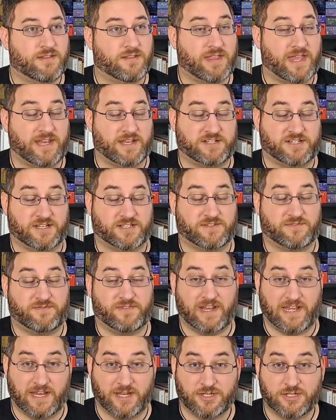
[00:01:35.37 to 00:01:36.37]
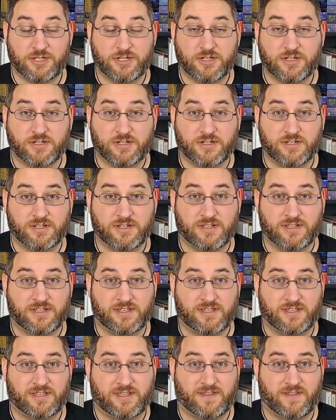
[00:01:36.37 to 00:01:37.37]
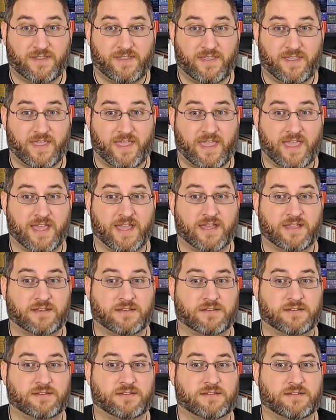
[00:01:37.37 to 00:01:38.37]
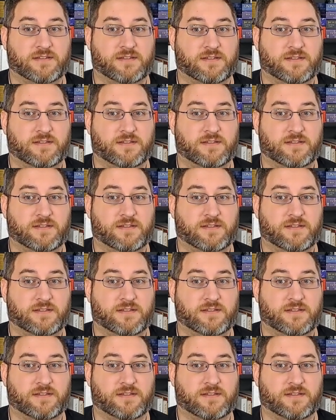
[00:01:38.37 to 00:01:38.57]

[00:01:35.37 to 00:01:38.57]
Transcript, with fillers: let it just finish and